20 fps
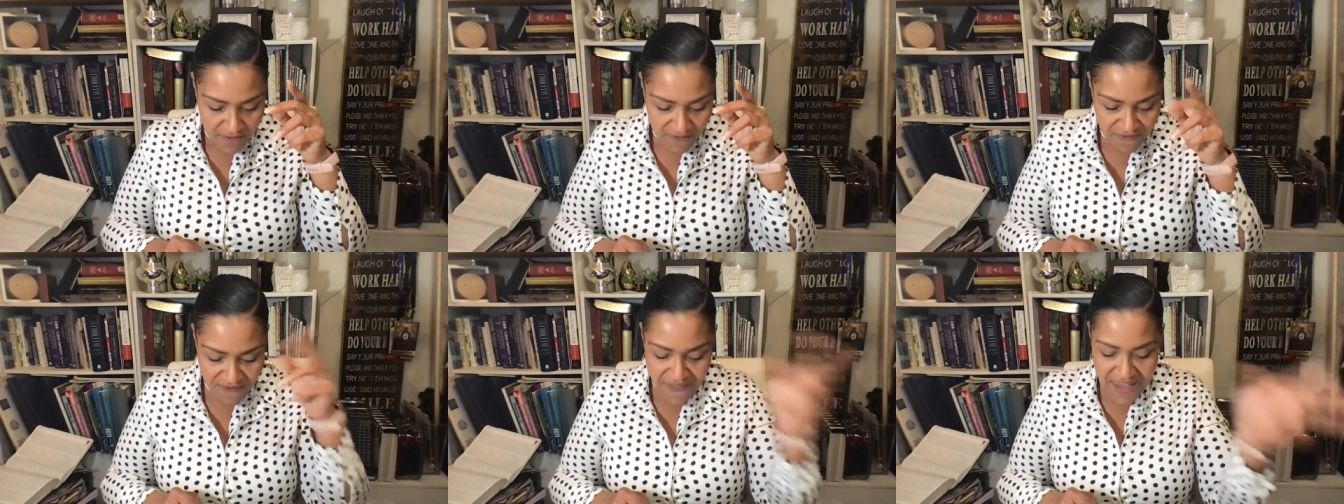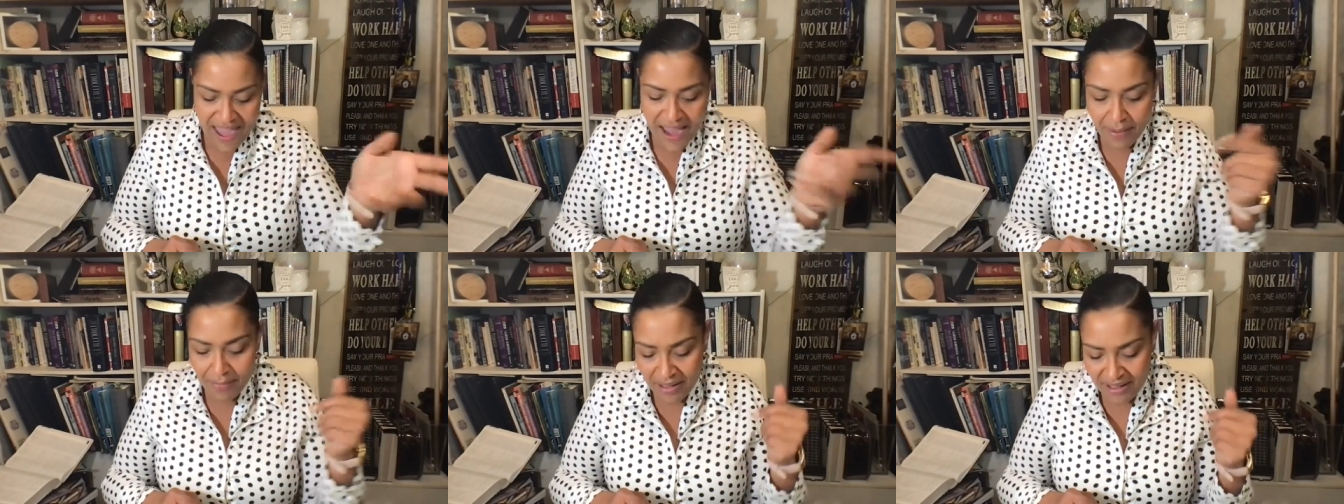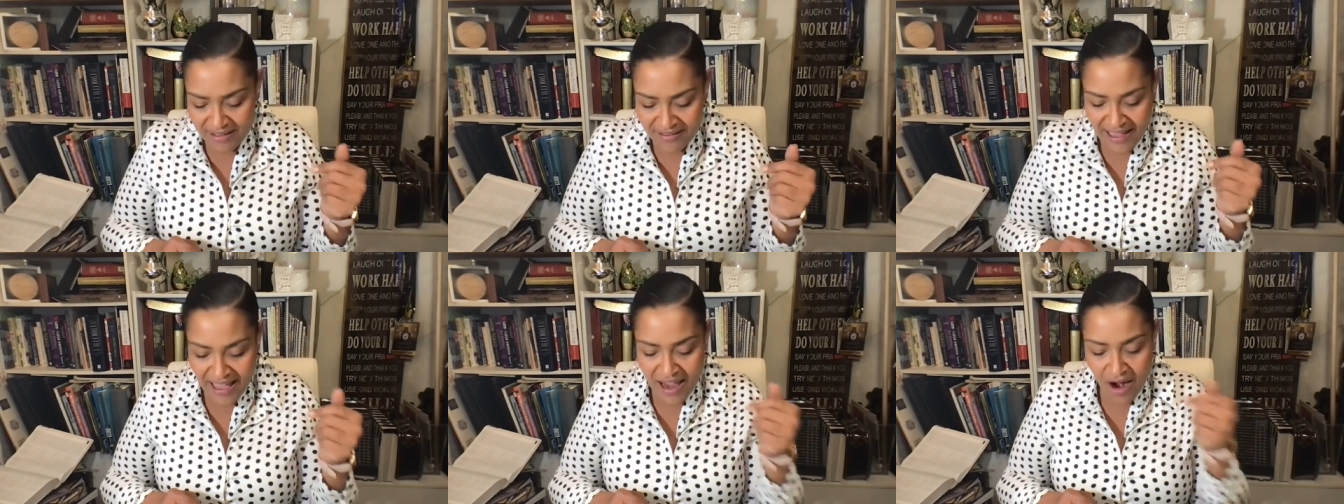
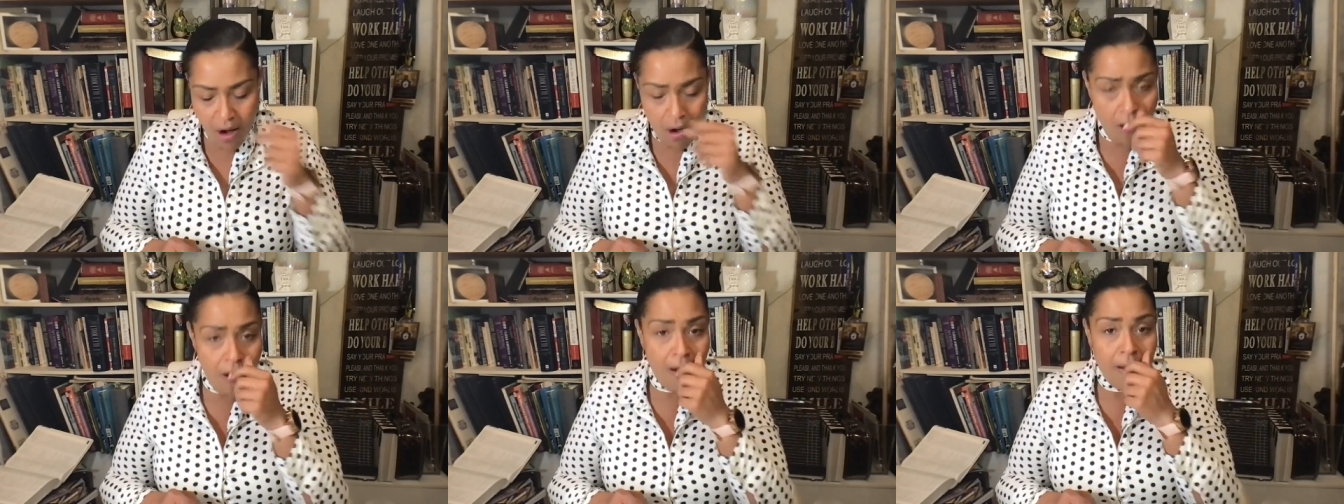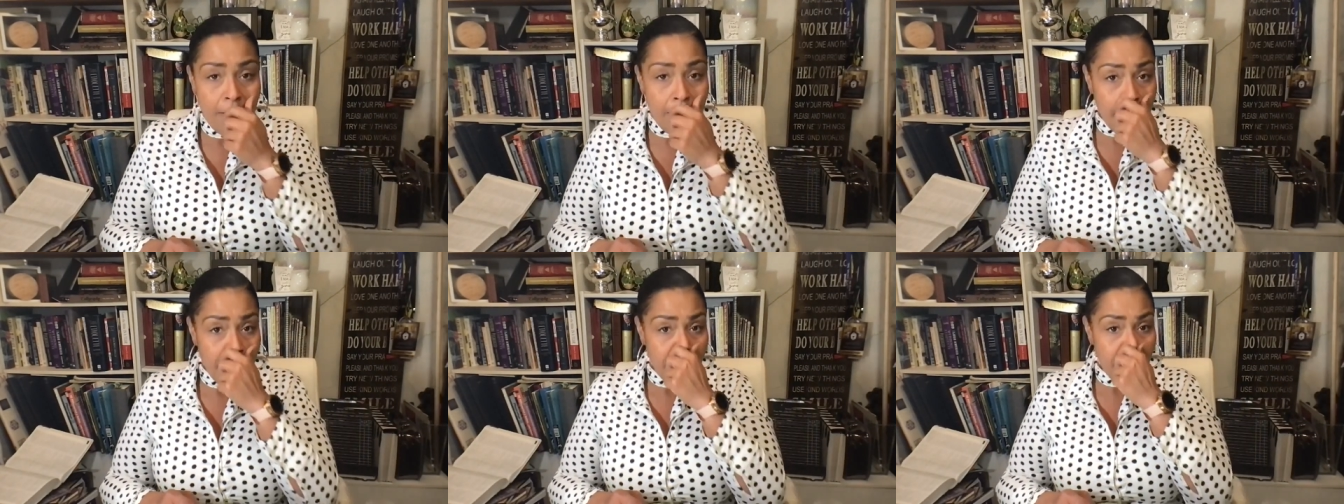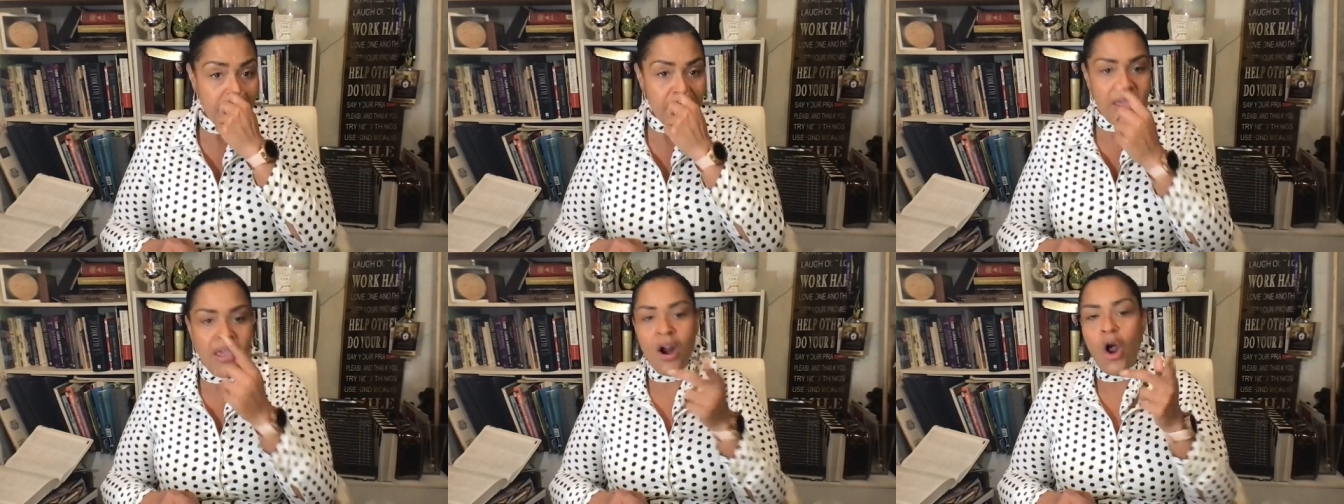Families at odds
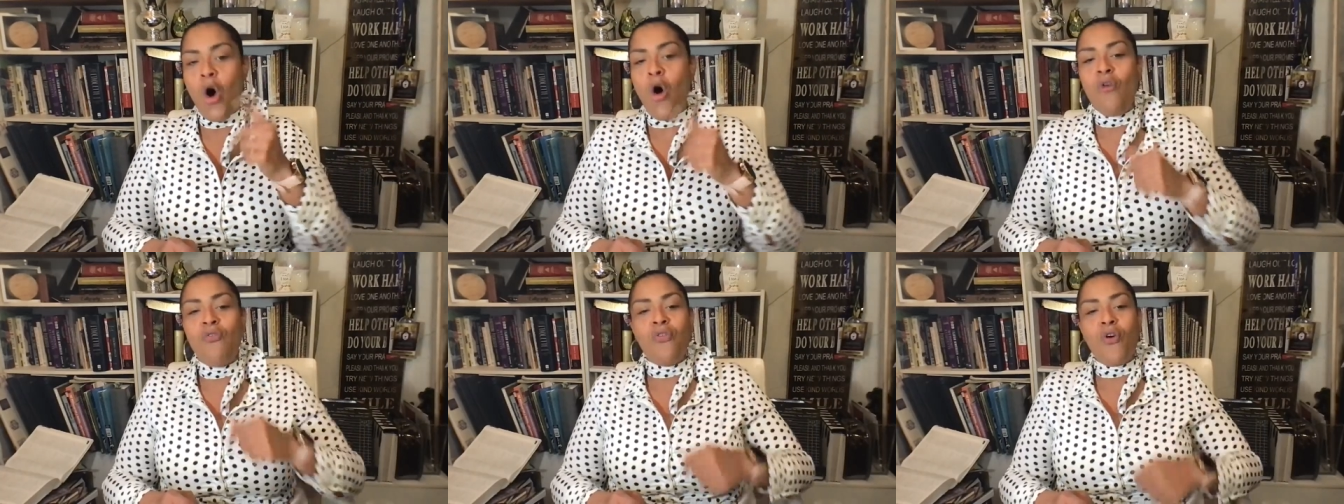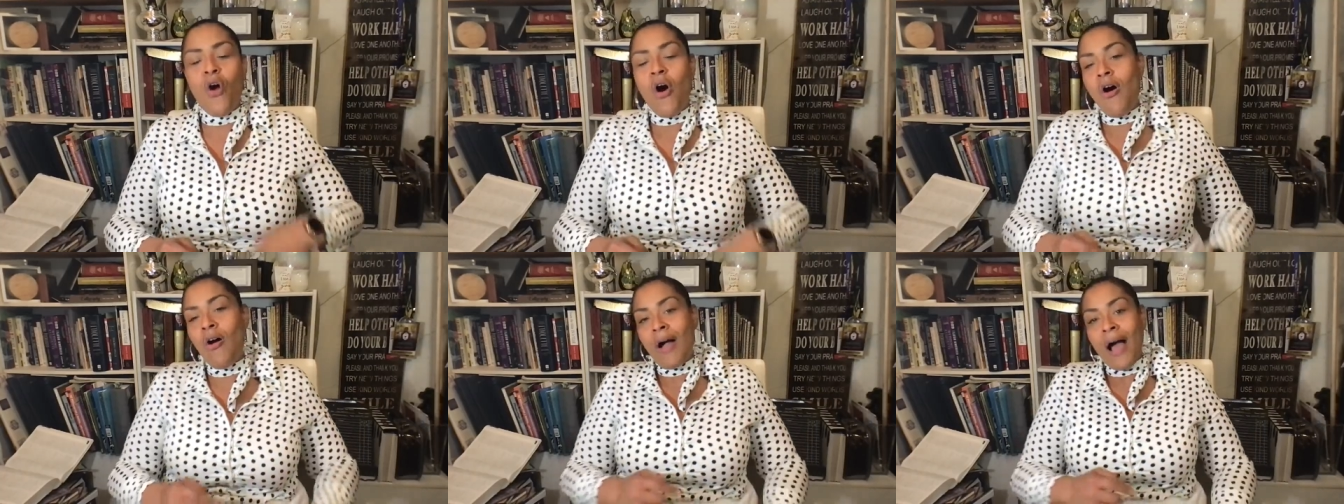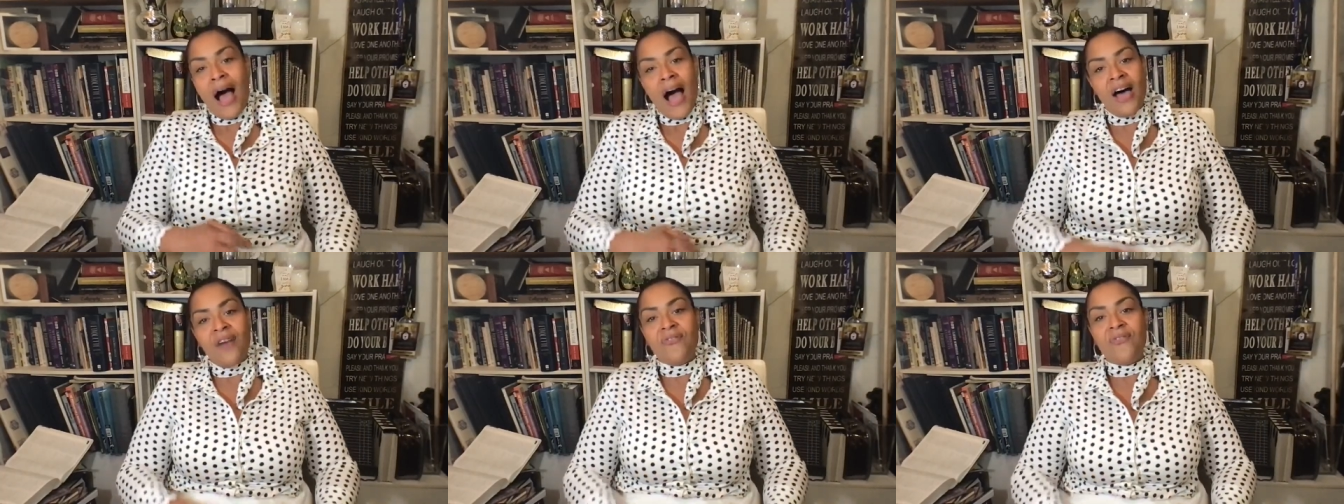and overall
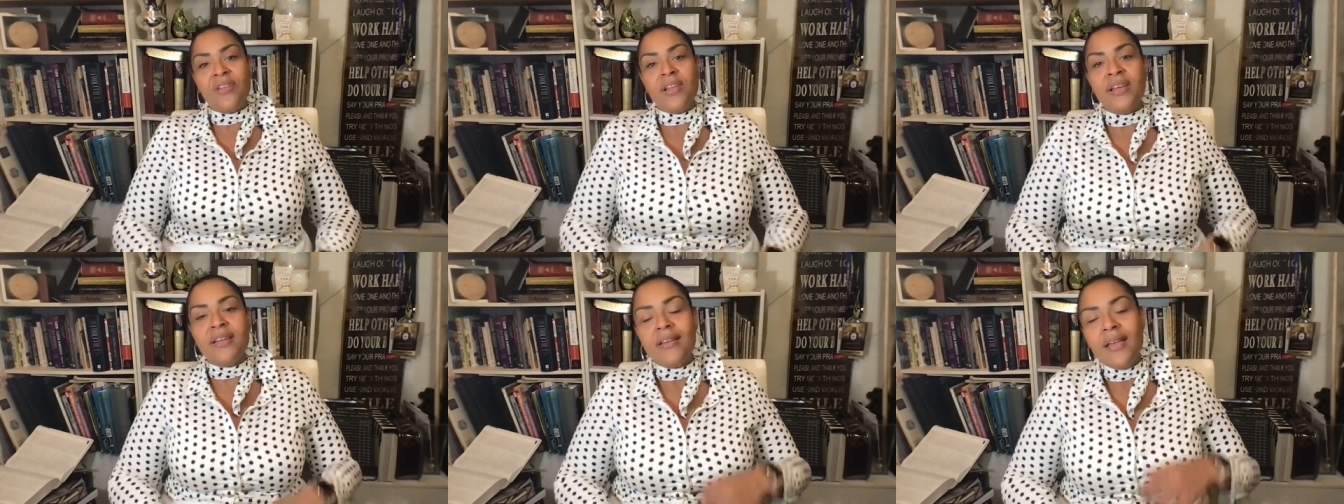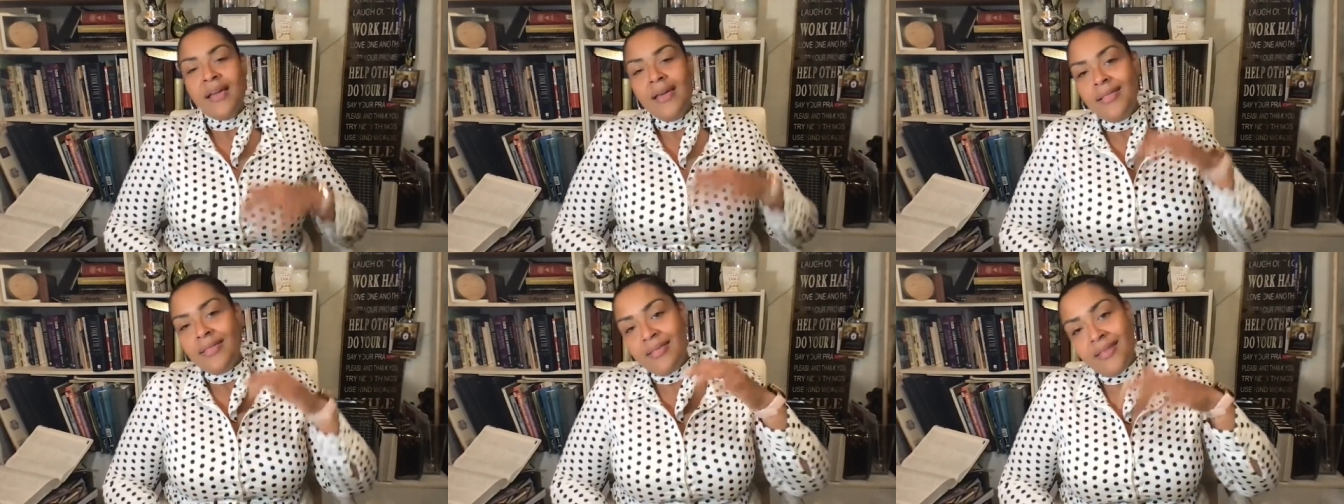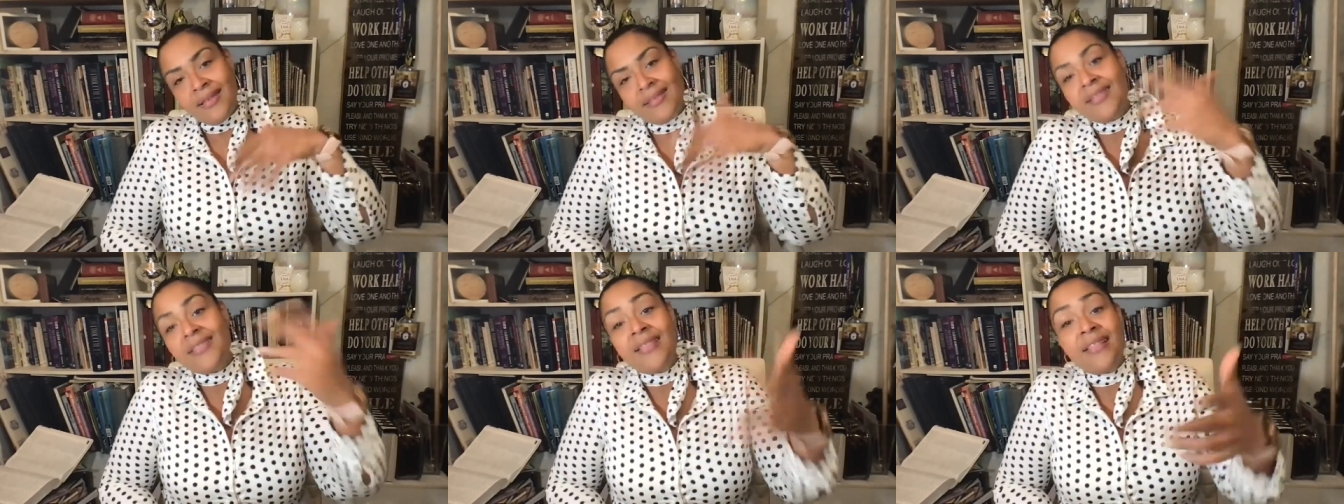conflict.
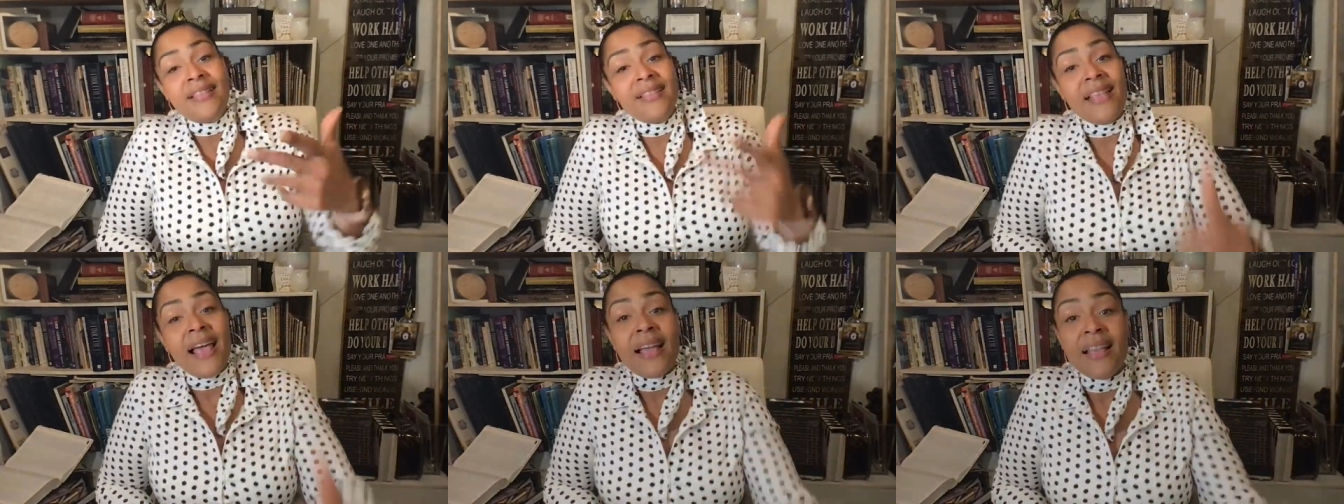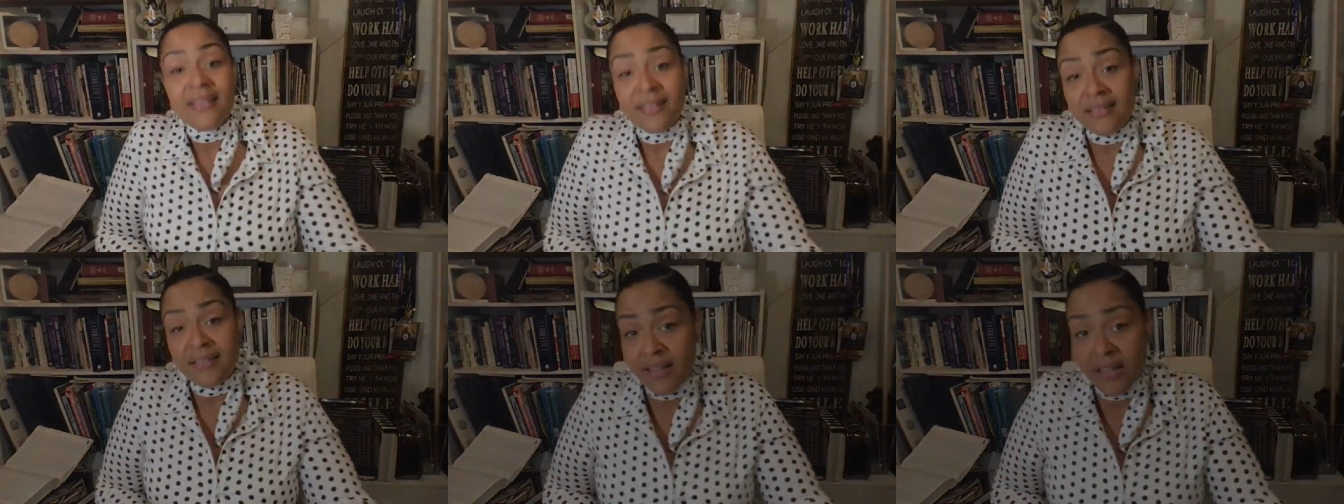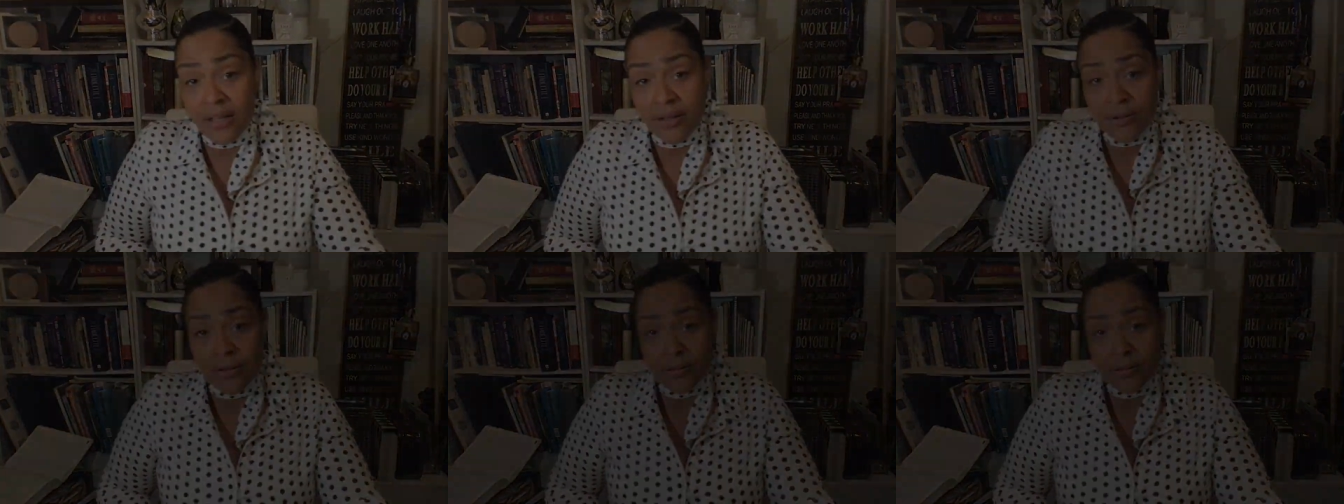This is the second seal.